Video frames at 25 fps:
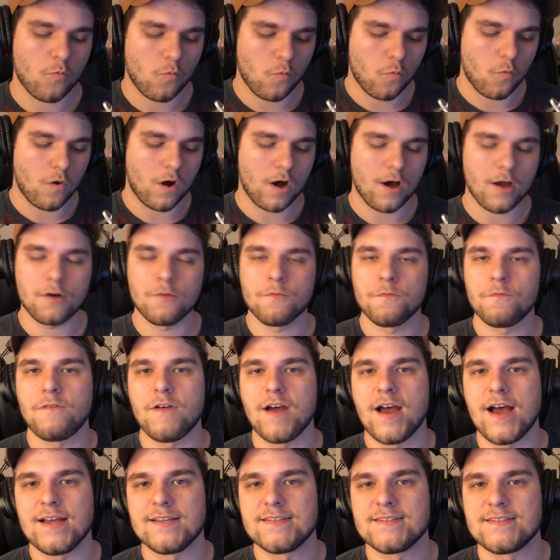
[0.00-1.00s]
water
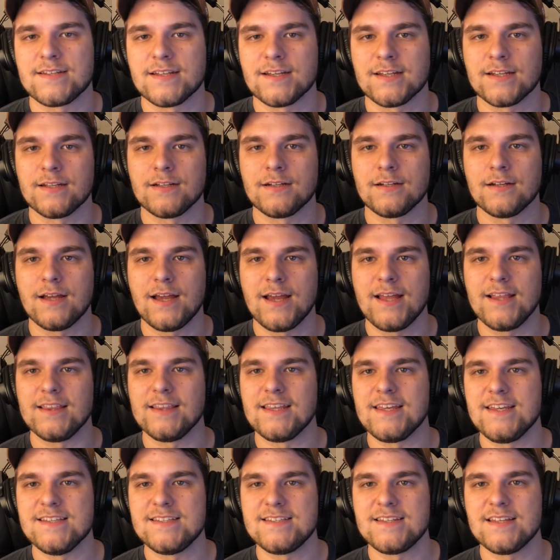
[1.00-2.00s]
fasting, at
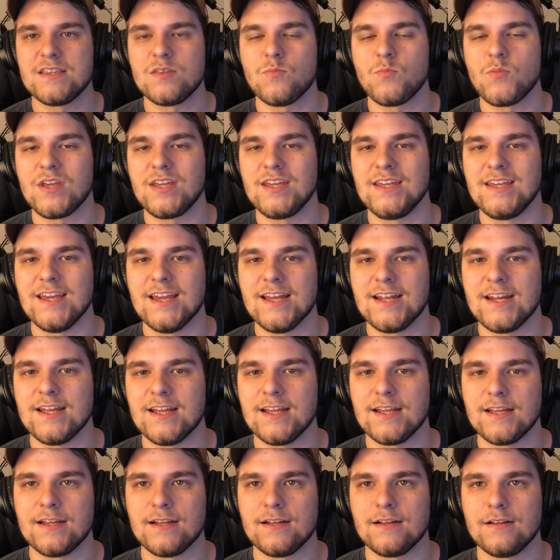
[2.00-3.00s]
least at the
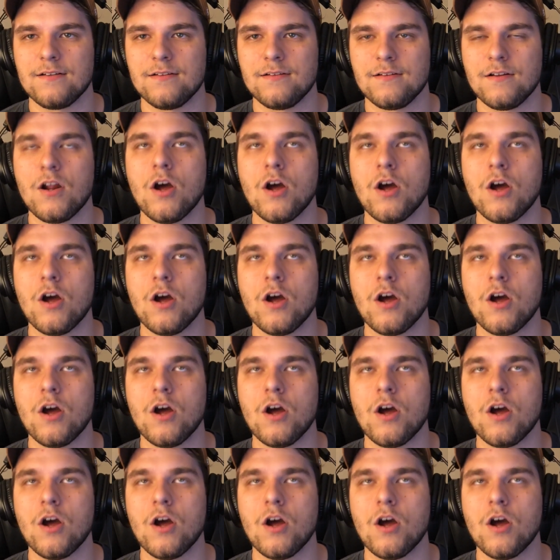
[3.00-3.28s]
beginning,